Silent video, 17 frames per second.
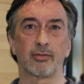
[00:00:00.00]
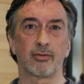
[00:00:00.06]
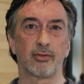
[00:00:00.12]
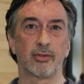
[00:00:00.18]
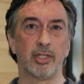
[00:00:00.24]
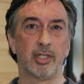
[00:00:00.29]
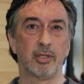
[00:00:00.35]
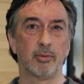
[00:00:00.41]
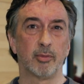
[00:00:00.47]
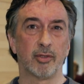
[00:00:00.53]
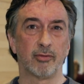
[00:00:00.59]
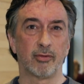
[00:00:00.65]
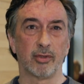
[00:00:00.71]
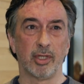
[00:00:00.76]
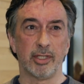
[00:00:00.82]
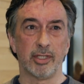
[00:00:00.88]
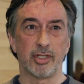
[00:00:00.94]
freedom of
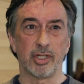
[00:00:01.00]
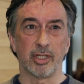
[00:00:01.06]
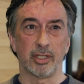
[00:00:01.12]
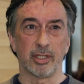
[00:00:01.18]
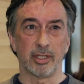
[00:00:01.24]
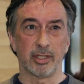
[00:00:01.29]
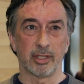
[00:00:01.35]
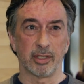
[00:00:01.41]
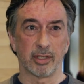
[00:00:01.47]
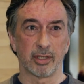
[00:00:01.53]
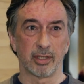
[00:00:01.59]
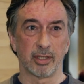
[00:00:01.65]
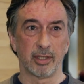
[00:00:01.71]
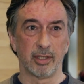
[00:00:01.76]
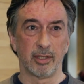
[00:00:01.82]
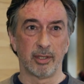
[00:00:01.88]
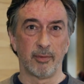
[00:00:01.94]
religion,
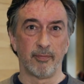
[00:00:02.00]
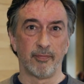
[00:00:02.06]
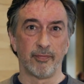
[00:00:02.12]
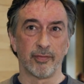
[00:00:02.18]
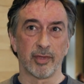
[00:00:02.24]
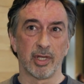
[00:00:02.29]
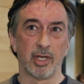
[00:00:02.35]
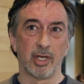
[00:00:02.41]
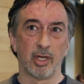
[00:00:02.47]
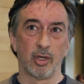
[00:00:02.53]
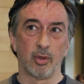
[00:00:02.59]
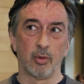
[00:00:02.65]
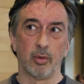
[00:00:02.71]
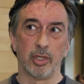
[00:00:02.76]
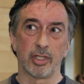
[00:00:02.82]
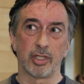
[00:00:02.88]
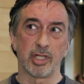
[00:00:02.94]

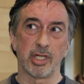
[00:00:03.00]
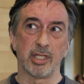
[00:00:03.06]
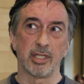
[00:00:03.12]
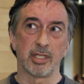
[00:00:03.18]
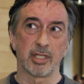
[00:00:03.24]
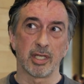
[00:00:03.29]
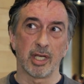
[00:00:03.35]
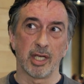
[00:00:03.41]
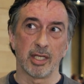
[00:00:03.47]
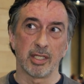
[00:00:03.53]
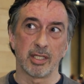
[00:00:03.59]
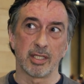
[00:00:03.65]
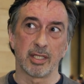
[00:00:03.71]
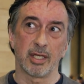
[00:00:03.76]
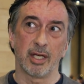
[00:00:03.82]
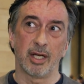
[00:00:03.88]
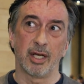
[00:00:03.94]
which he says